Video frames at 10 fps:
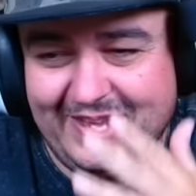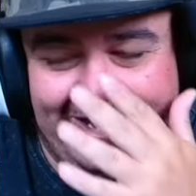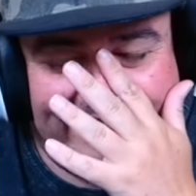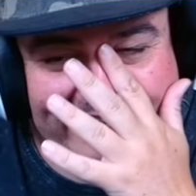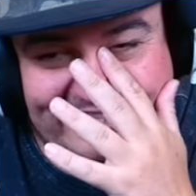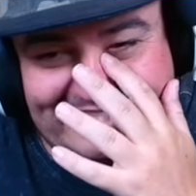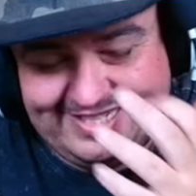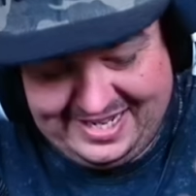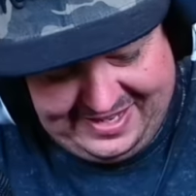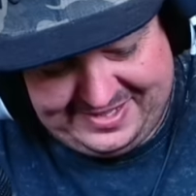Oh,
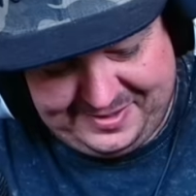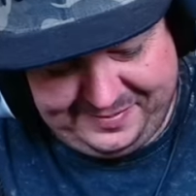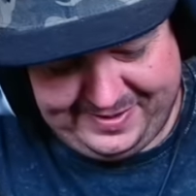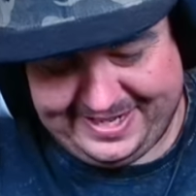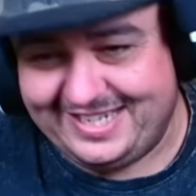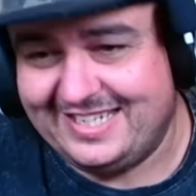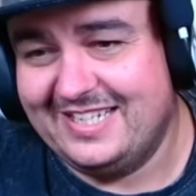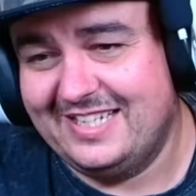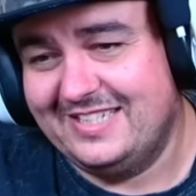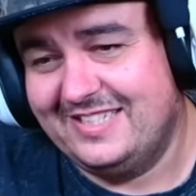shit, that's so funny.
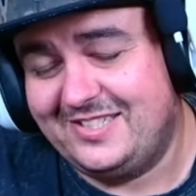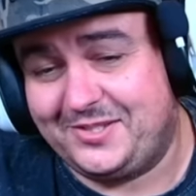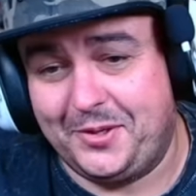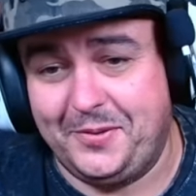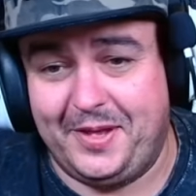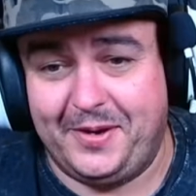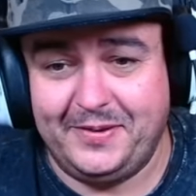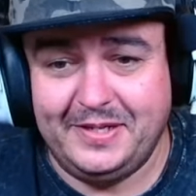It's true, though.